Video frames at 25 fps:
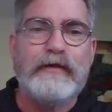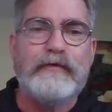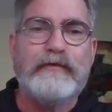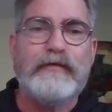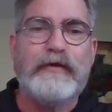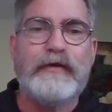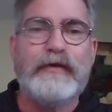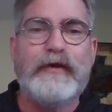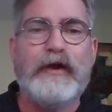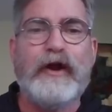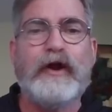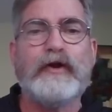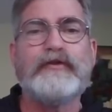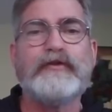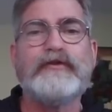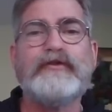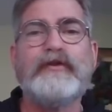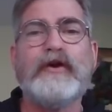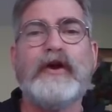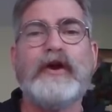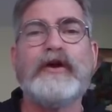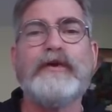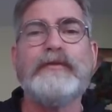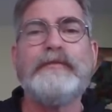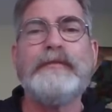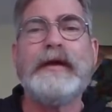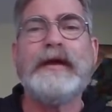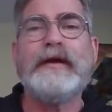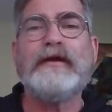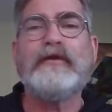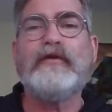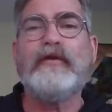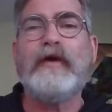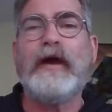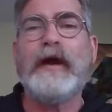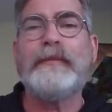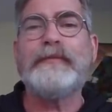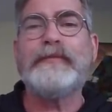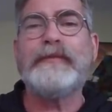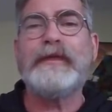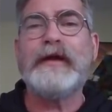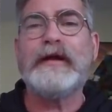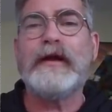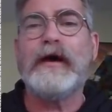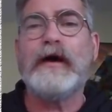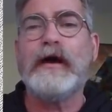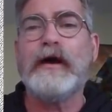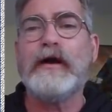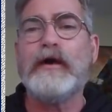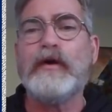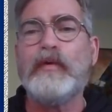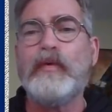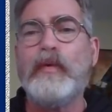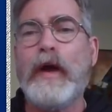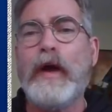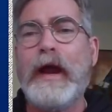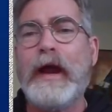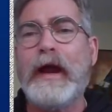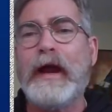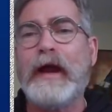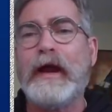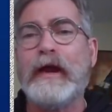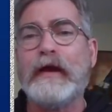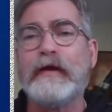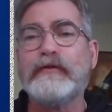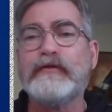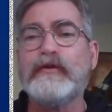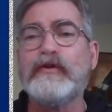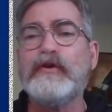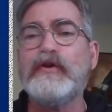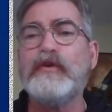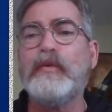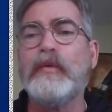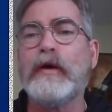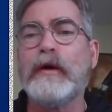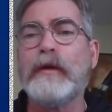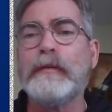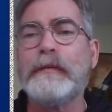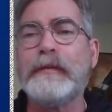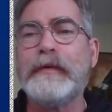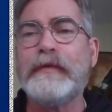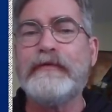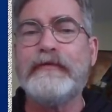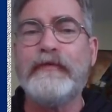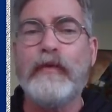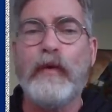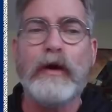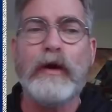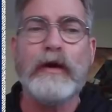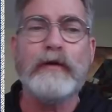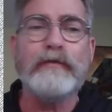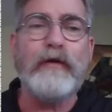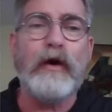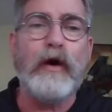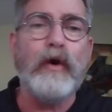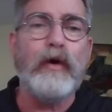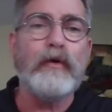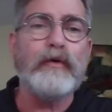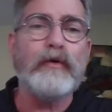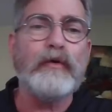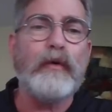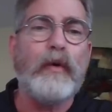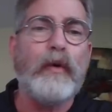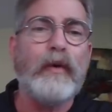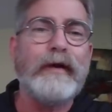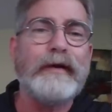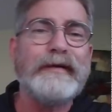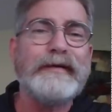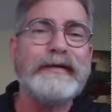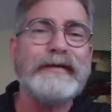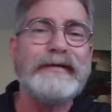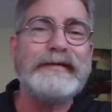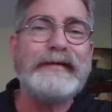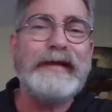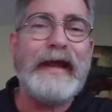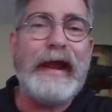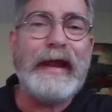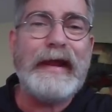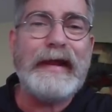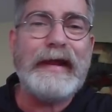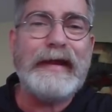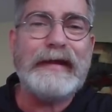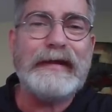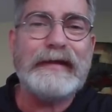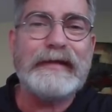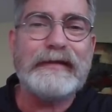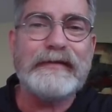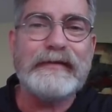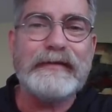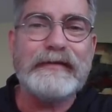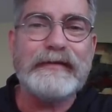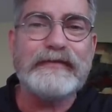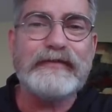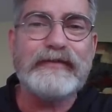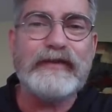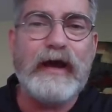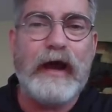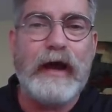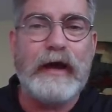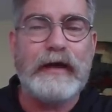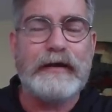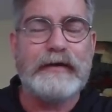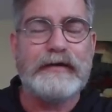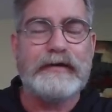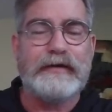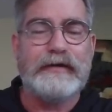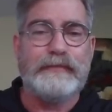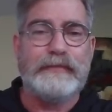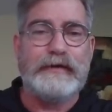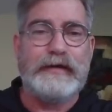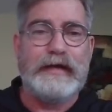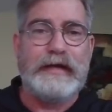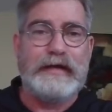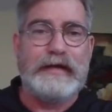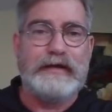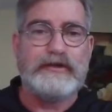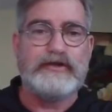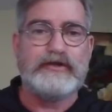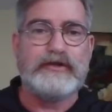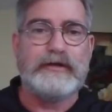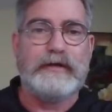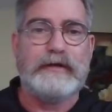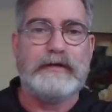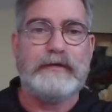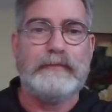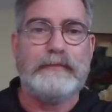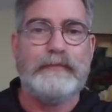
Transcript: For there are certain men crept in unawares who were before of old ordained to this condemnation.